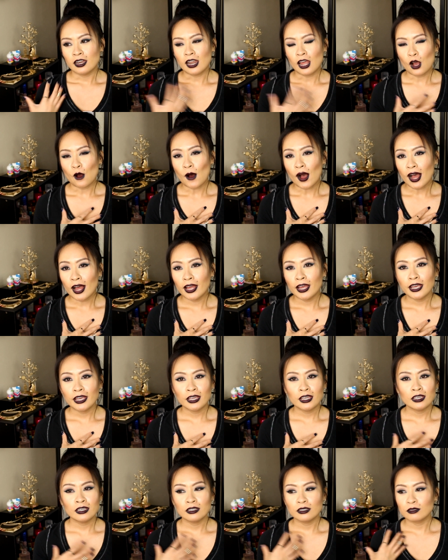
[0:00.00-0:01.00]
Now
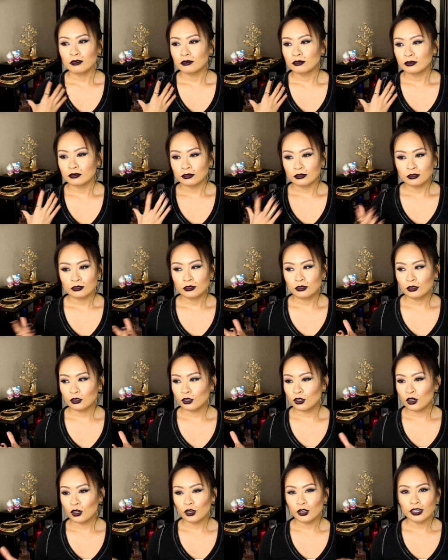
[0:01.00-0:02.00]
I
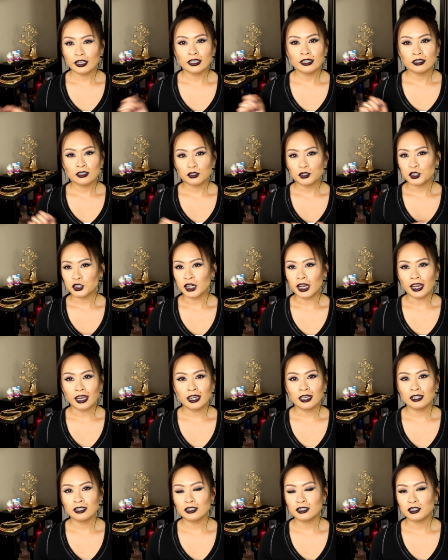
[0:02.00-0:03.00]
couldn't
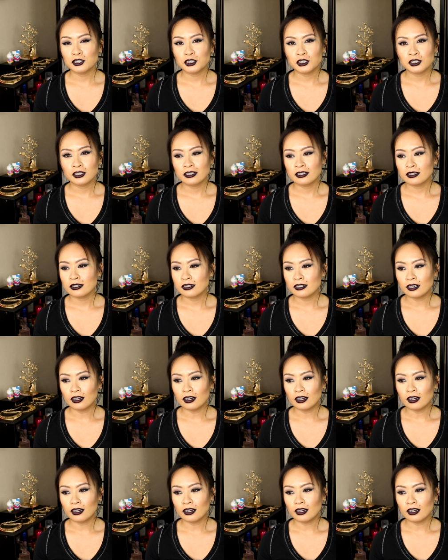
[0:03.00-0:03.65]
change